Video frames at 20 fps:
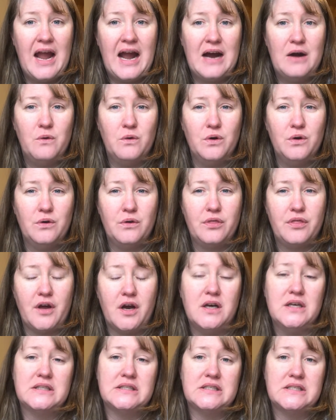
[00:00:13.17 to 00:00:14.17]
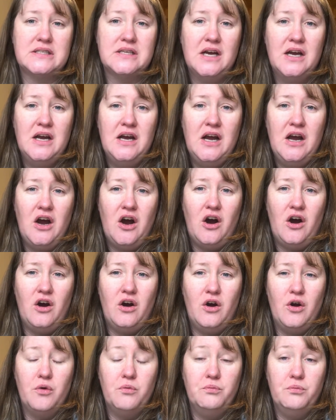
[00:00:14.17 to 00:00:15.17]
Our thoughts
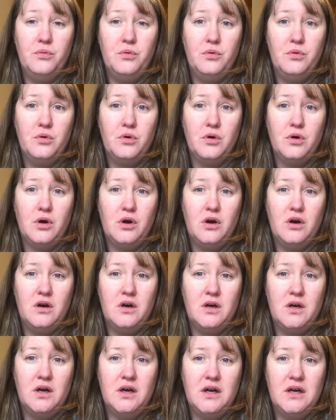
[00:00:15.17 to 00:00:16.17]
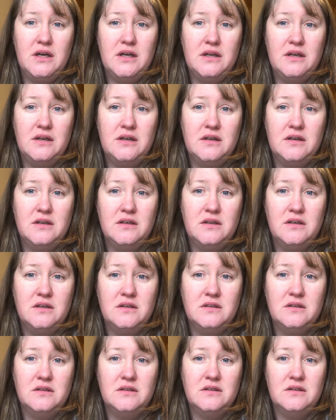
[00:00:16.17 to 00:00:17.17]
are more on
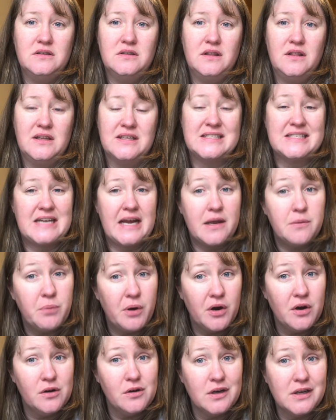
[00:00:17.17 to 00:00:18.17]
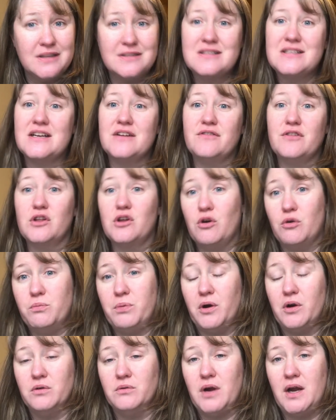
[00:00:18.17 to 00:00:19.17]
the stay part instead of the go
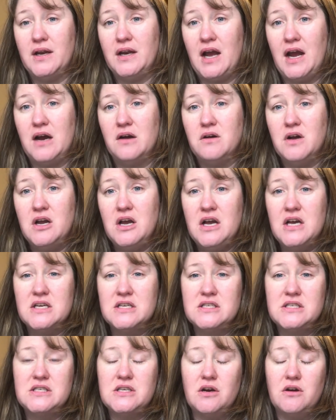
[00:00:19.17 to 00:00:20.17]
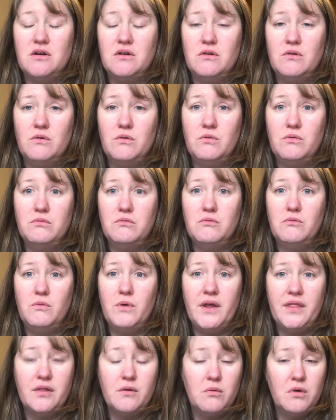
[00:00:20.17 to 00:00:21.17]
part right now. So
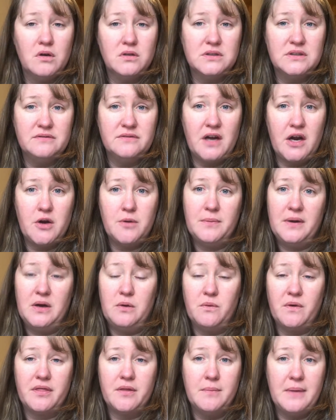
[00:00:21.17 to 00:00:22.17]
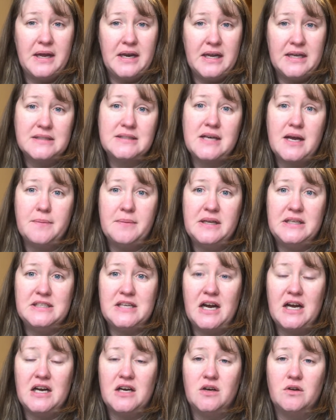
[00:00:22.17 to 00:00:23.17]
with the world environment, with the mandates coming
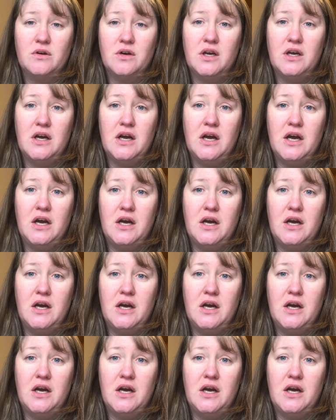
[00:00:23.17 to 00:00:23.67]
down,